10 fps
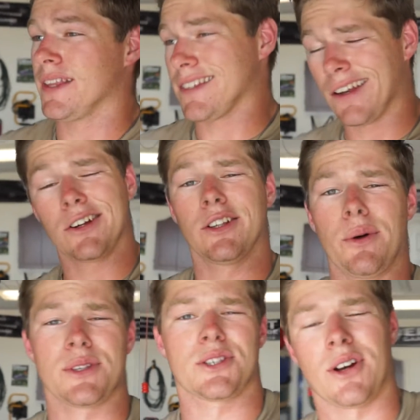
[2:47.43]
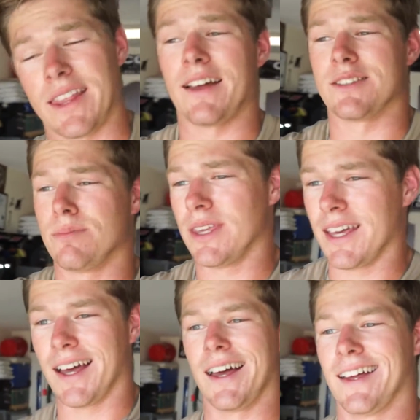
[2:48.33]
this underglow has turned out to be
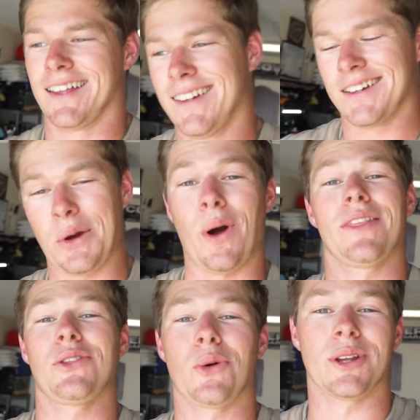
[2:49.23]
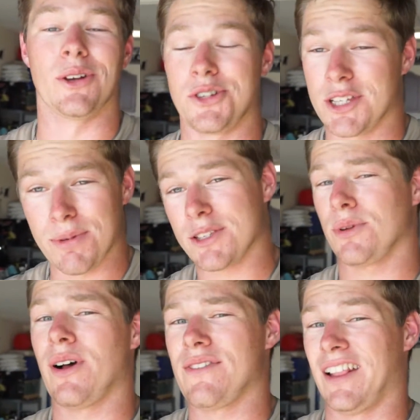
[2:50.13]
quite the ordeal. Just because
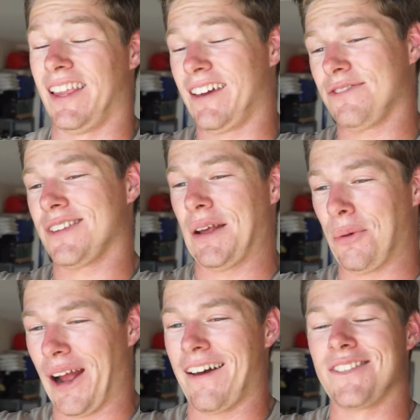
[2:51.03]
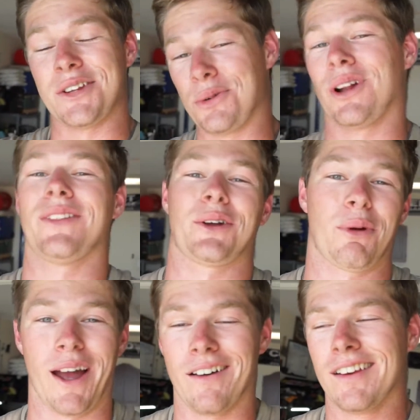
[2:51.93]
we don't have a lift and we're having to do it on the
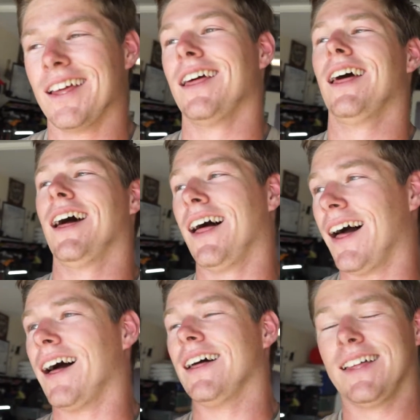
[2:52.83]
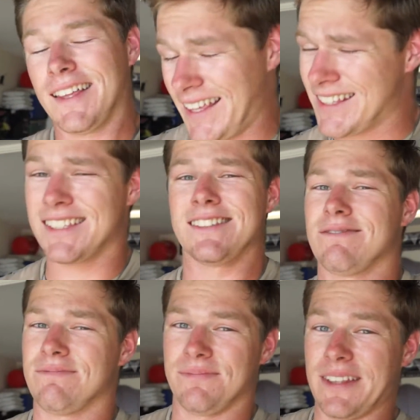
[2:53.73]
ground, it's
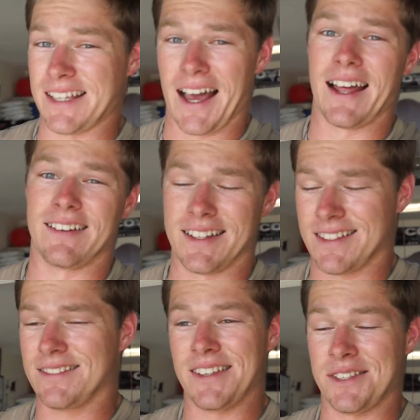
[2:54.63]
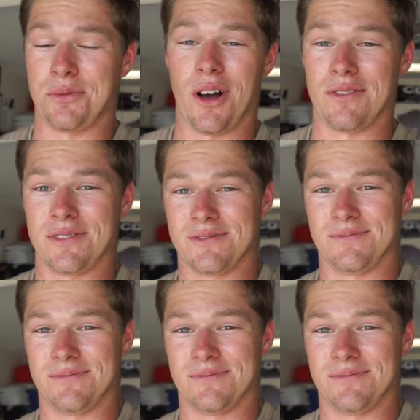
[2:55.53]
hot, it's rough.